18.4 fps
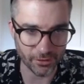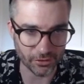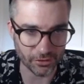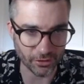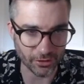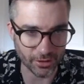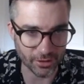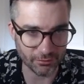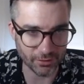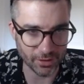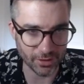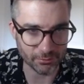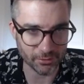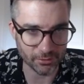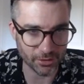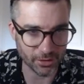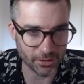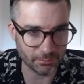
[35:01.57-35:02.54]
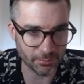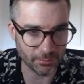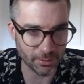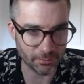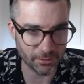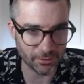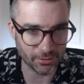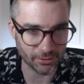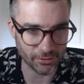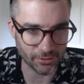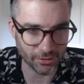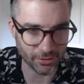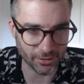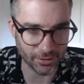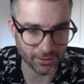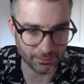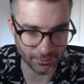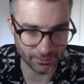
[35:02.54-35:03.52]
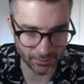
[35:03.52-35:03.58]
shiny vending machine, maybe too
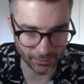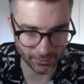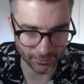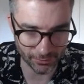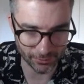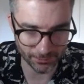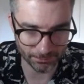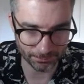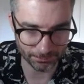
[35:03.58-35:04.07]
shiny, who knows.